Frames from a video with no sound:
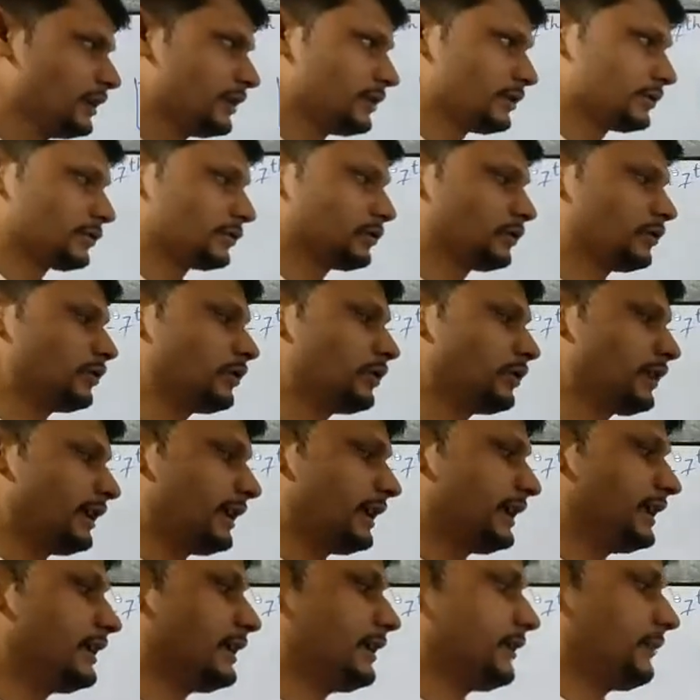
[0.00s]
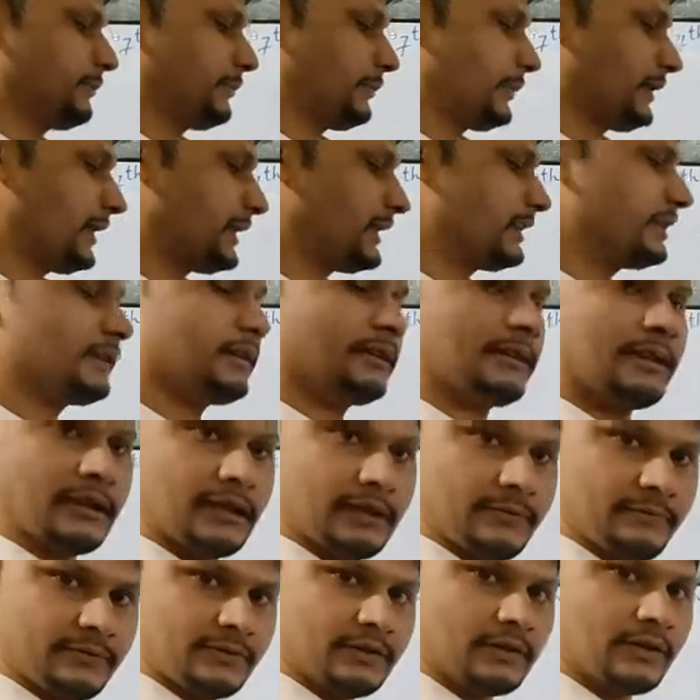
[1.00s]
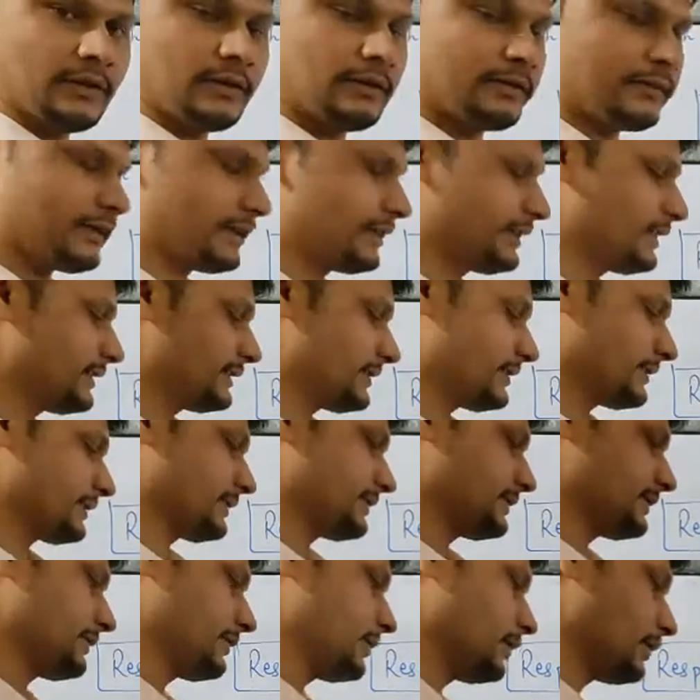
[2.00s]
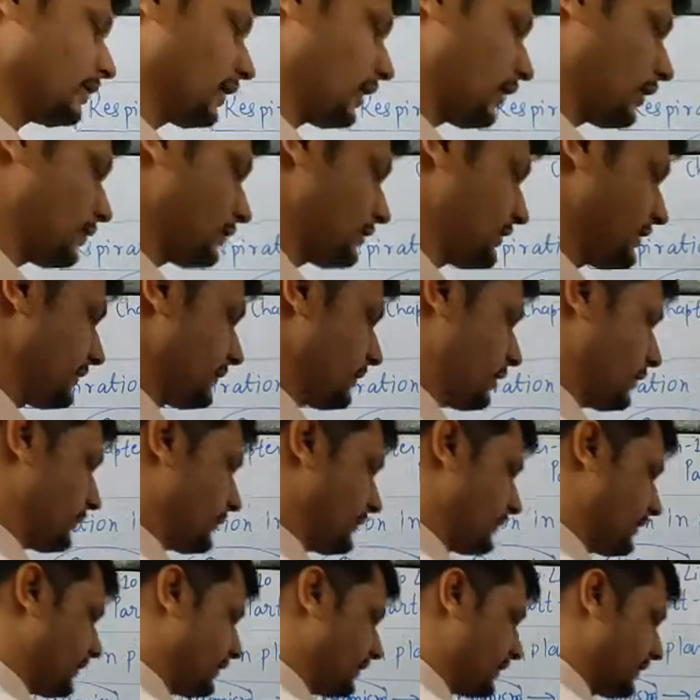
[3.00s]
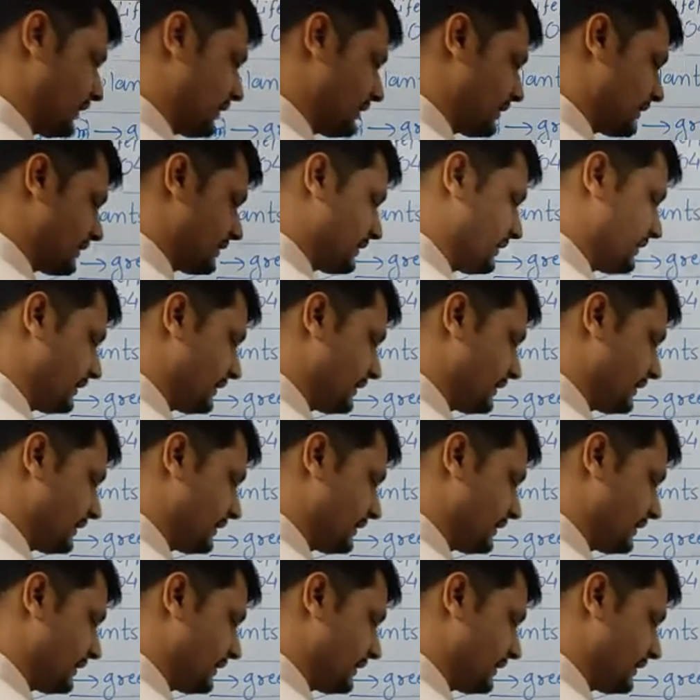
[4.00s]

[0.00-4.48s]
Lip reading: So in plant we already discussed about how they obtain energy.